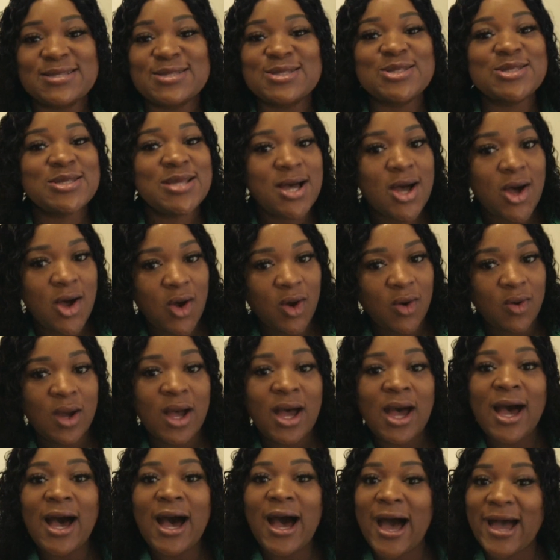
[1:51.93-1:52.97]
So
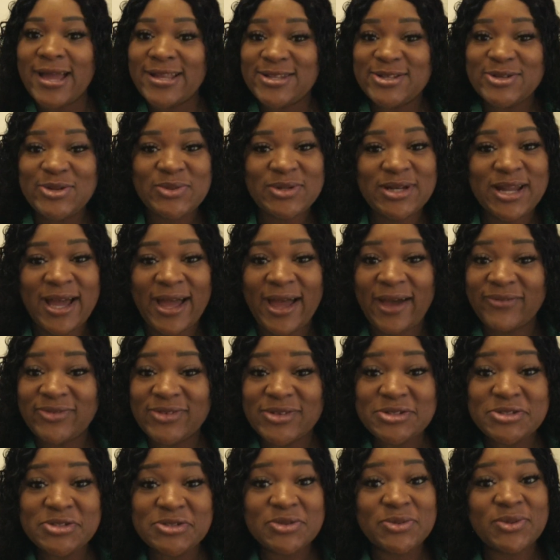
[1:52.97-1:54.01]
I do what I have to
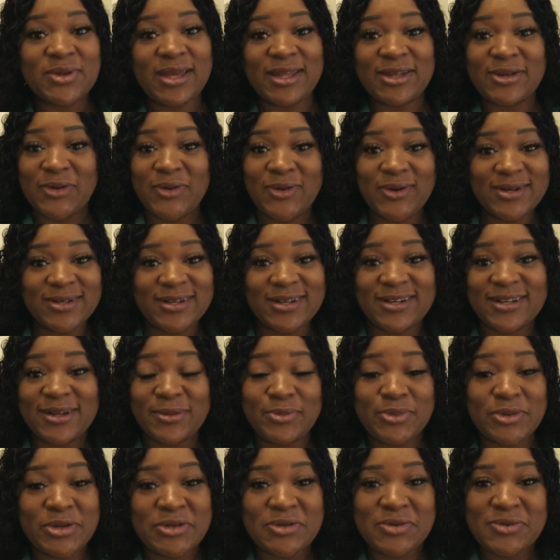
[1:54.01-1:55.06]
do in order to
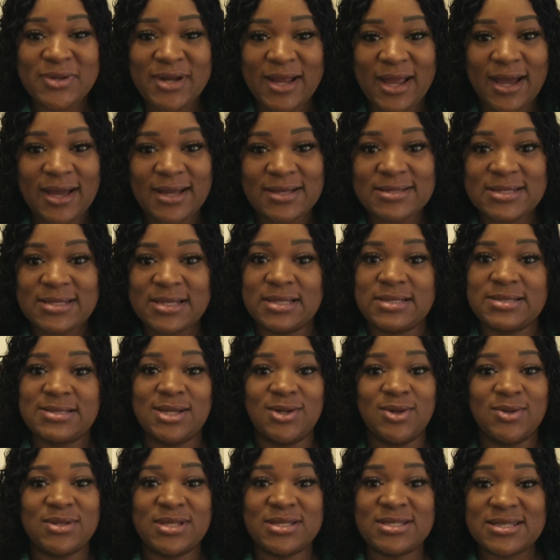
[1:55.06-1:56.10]
bring you the content.
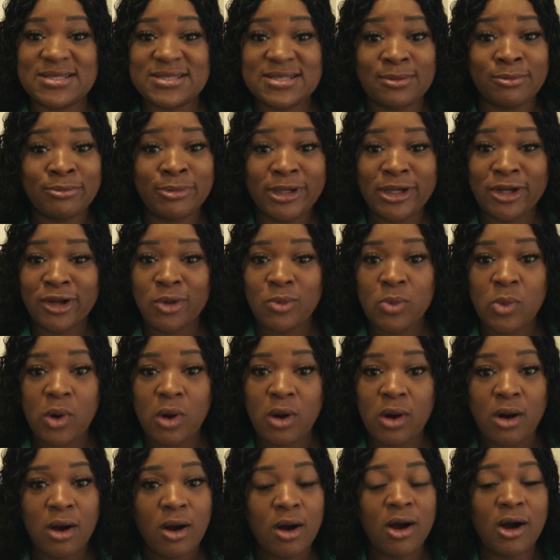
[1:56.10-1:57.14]
So this is a bare
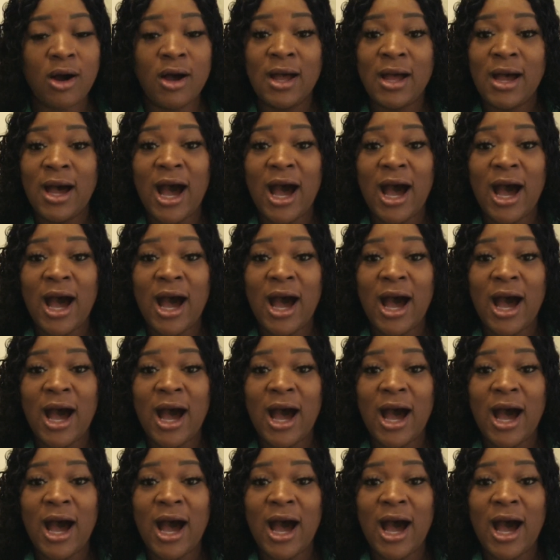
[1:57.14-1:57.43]
wall.